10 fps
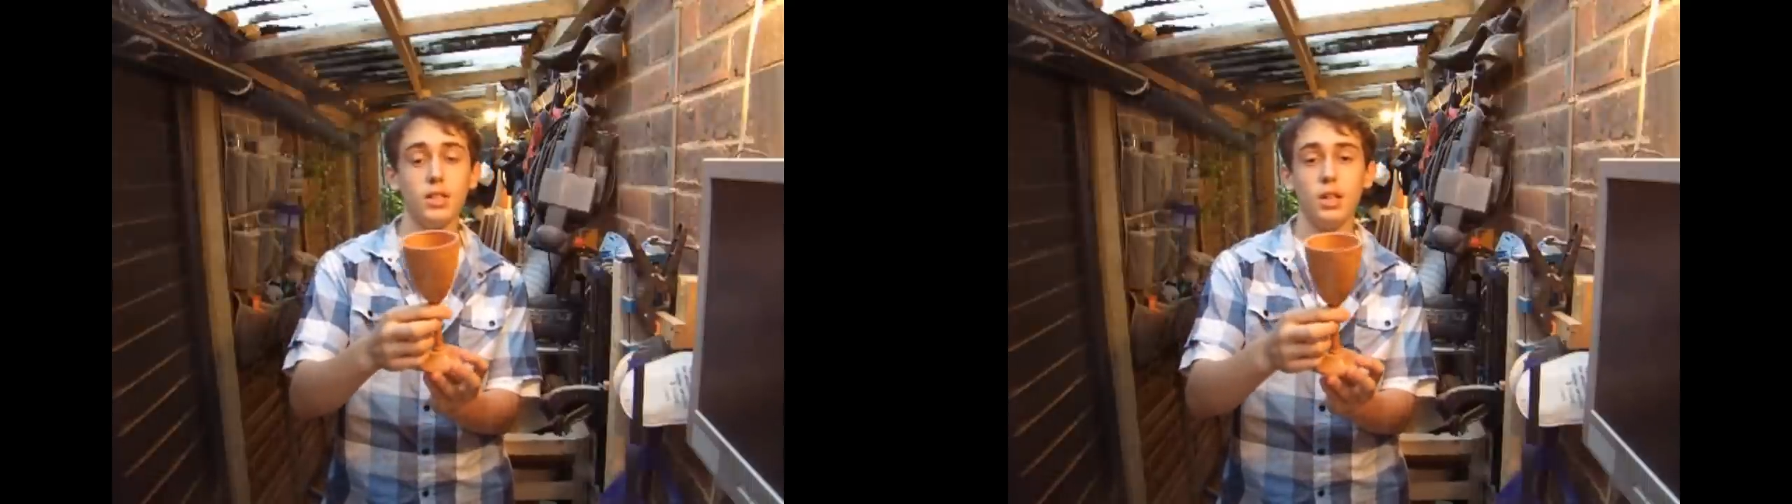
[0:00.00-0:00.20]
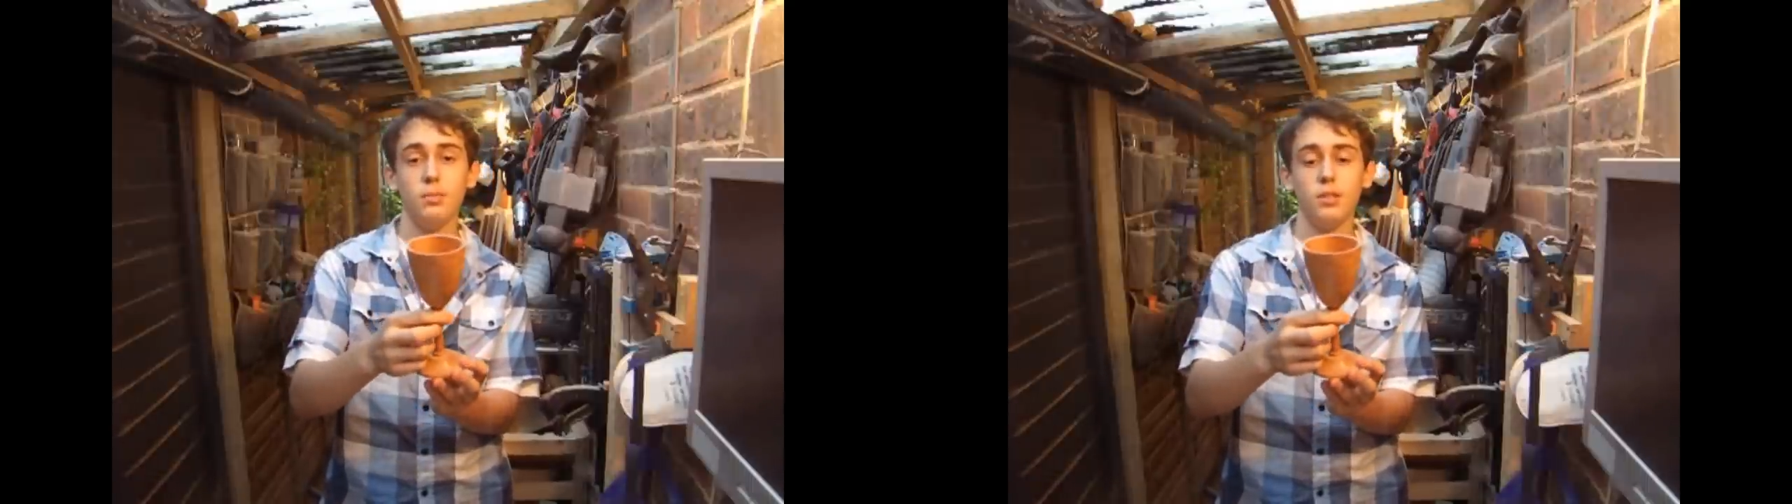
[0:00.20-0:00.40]

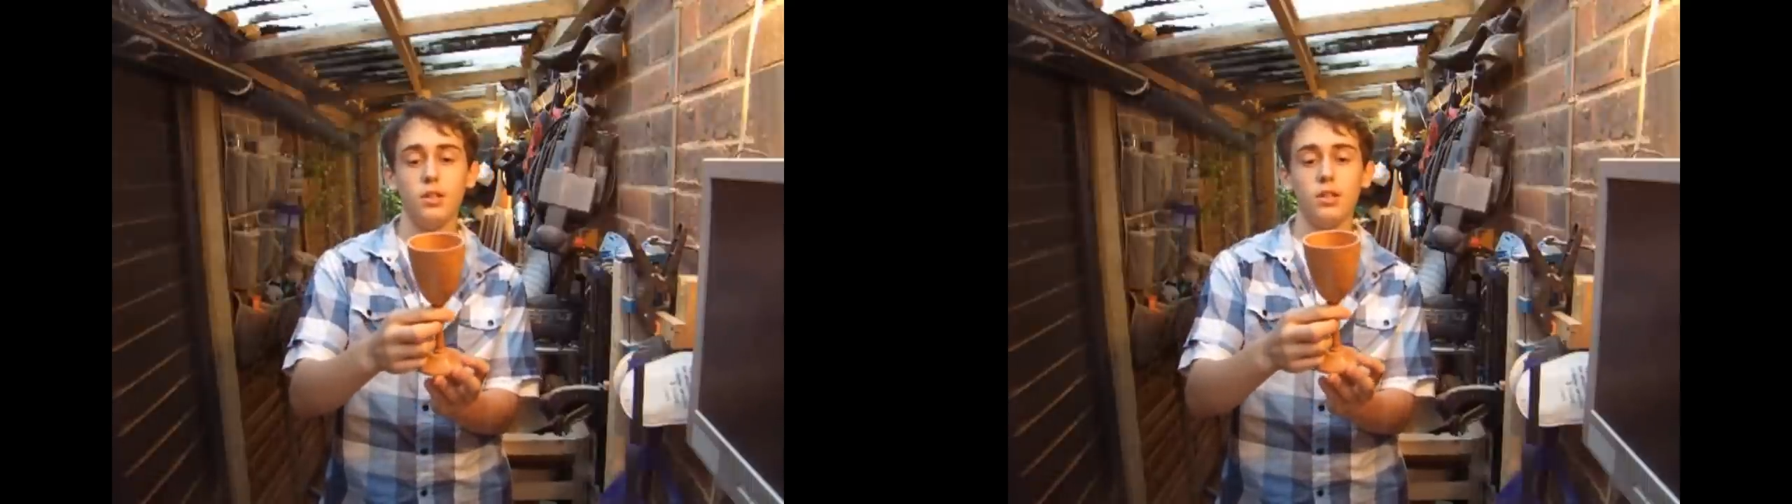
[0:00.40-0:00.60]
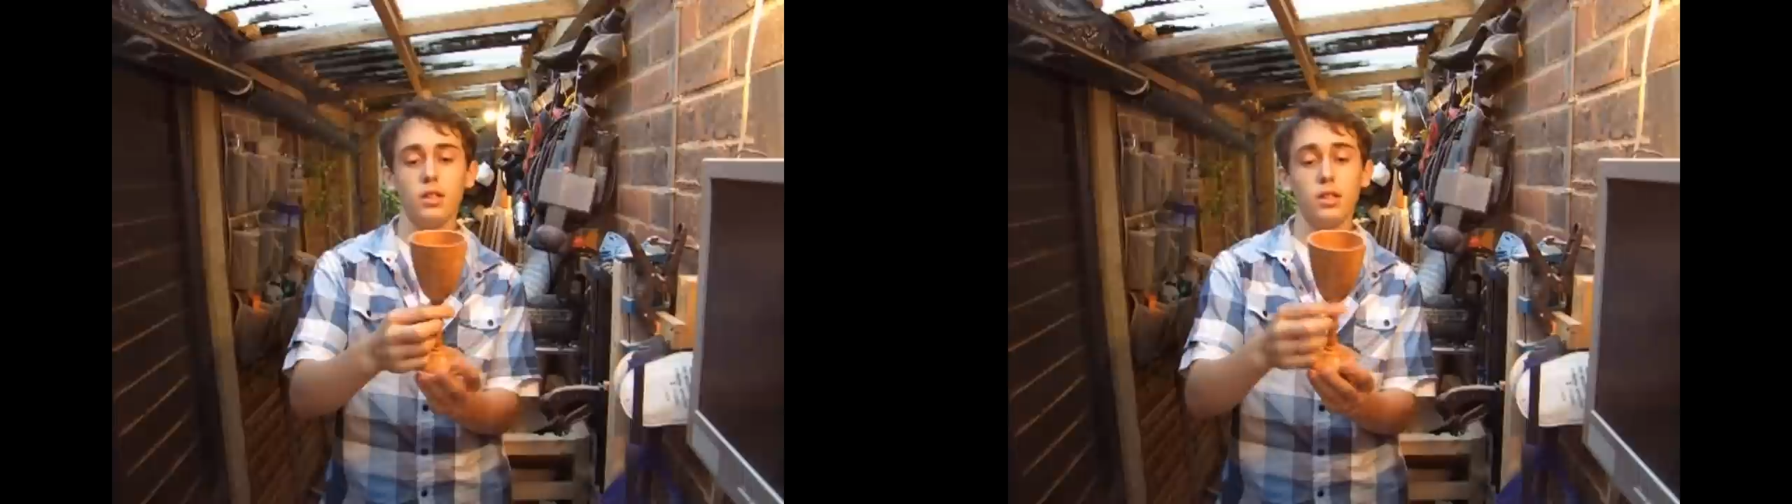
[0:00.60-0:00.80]
tapered
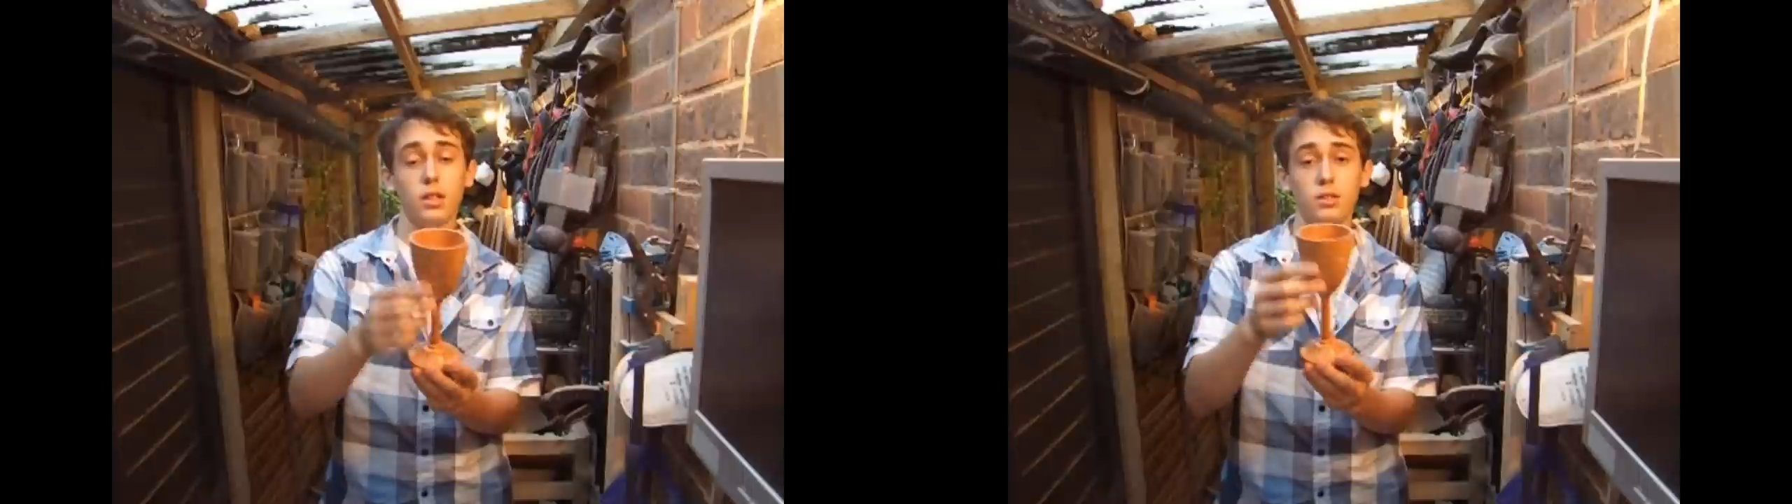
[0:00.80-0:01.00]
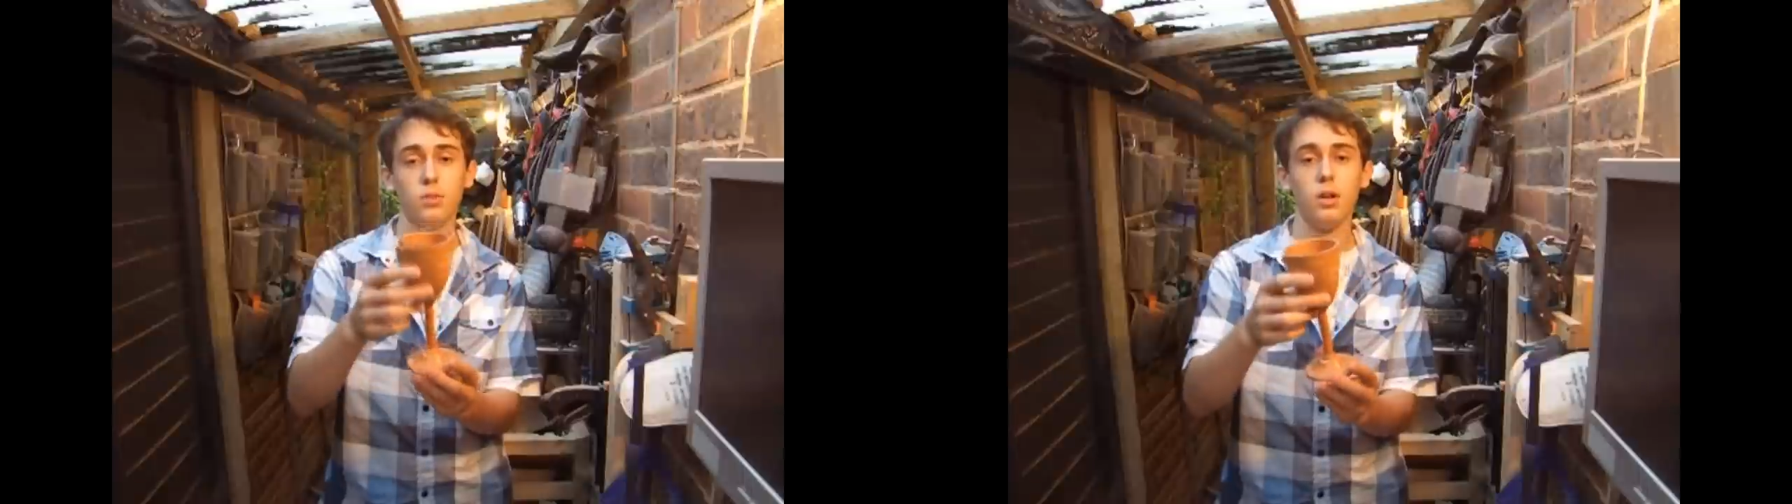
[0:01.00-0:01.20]
look and
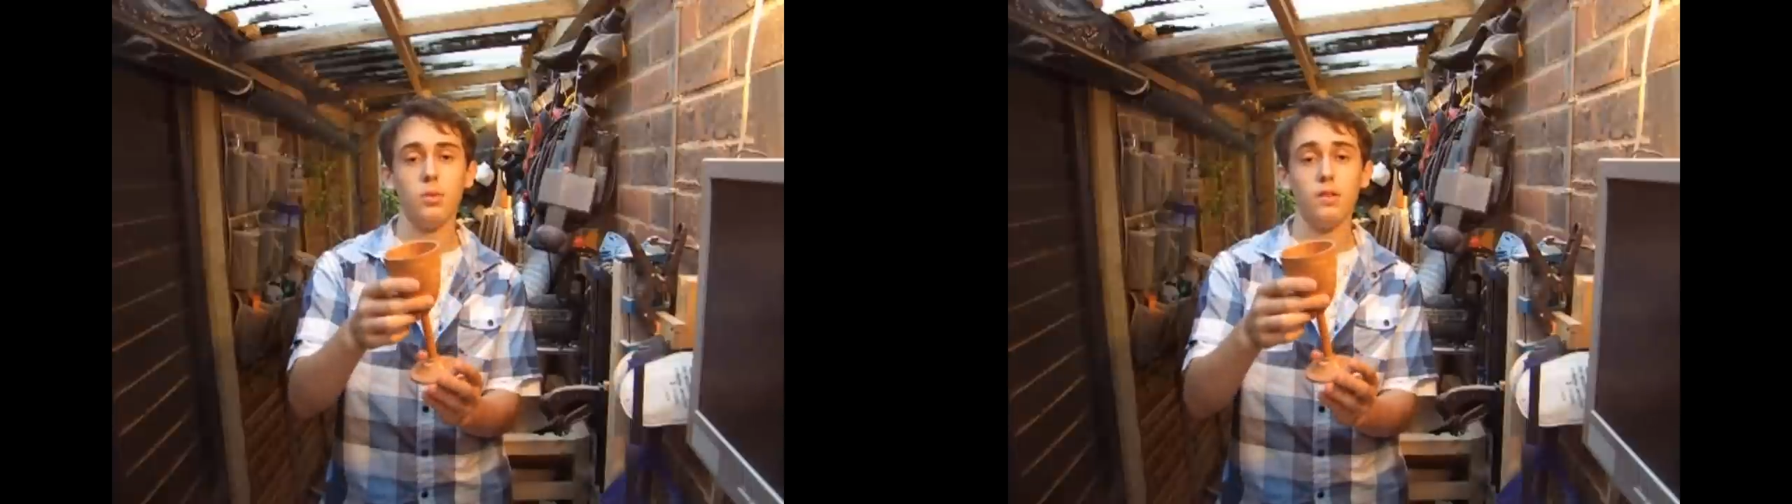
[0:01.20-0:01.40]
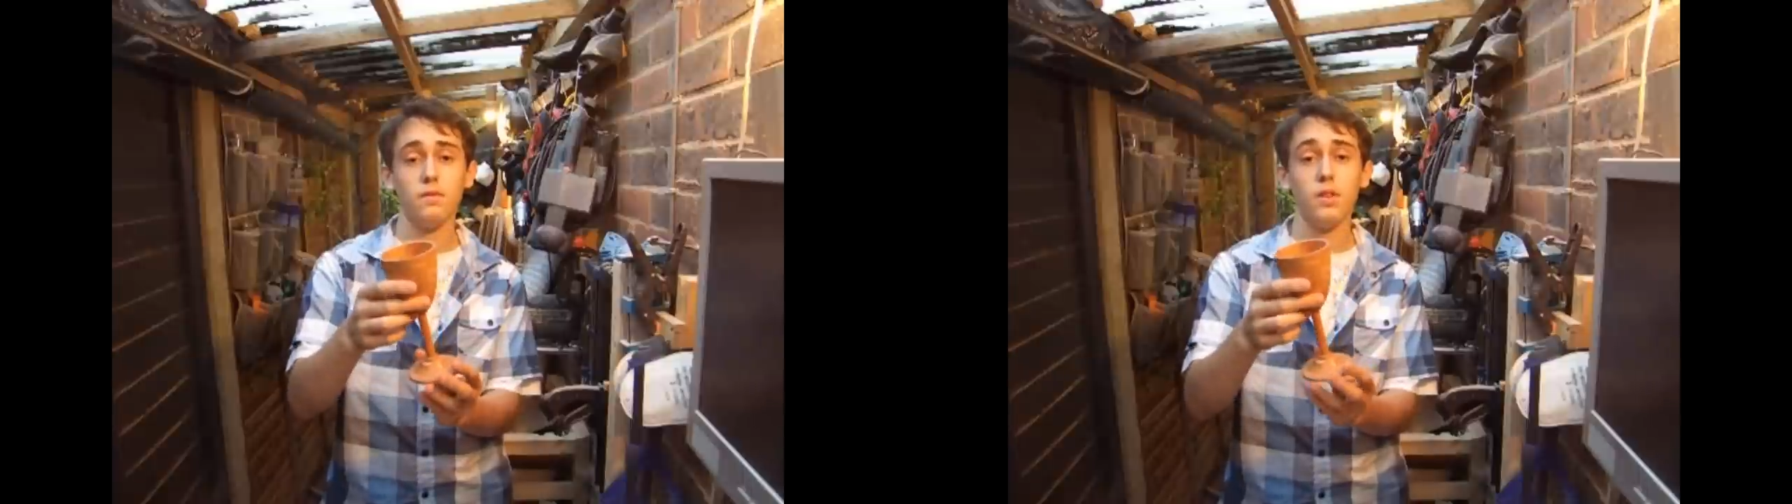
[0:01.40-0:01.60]
that's why I
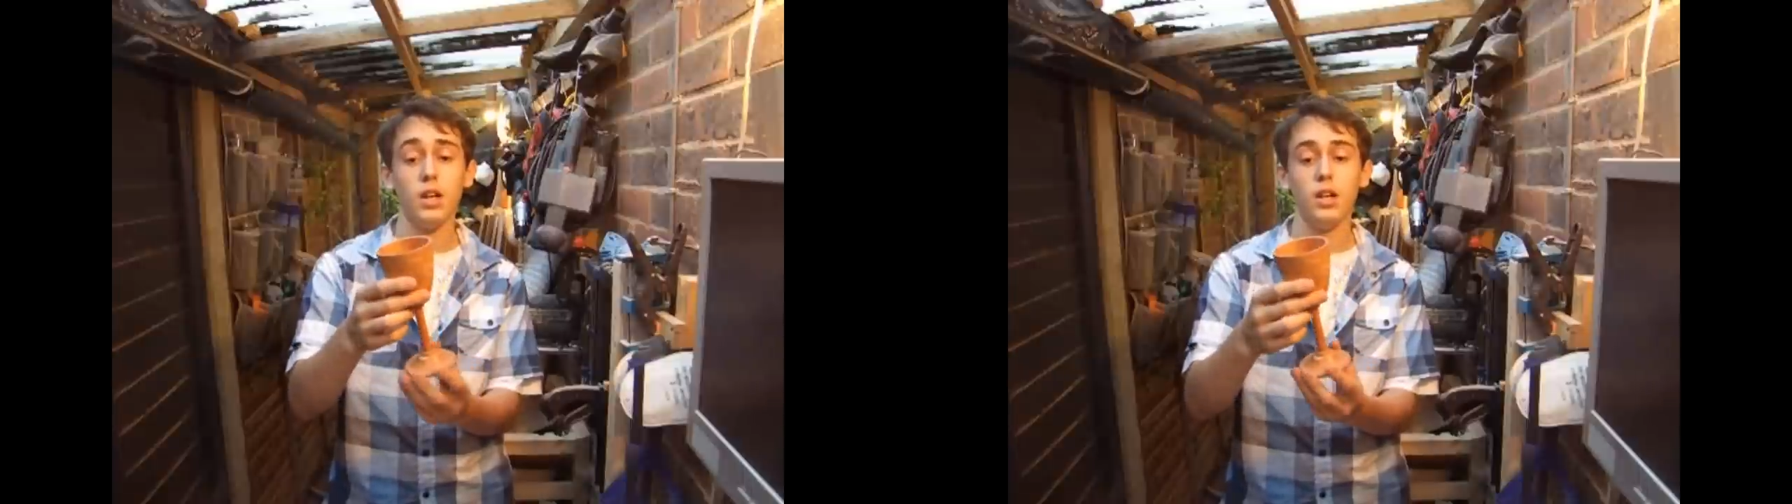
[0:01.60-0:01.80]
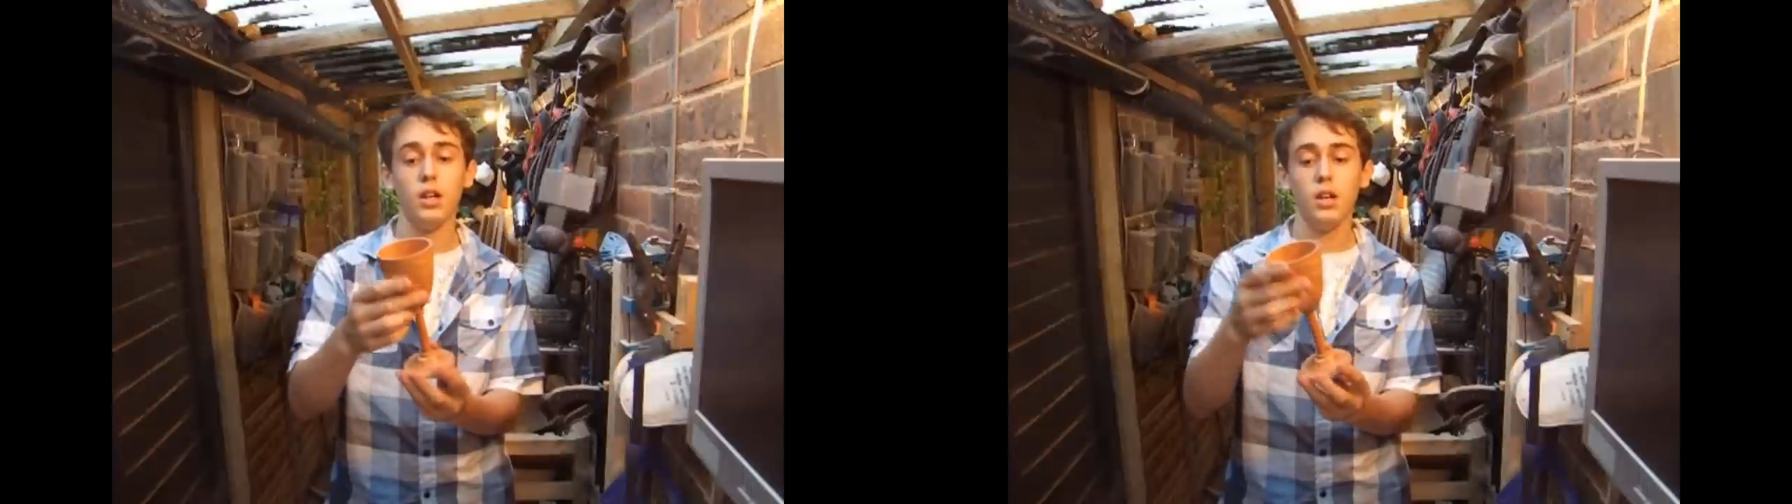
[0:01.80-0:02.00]
went for it.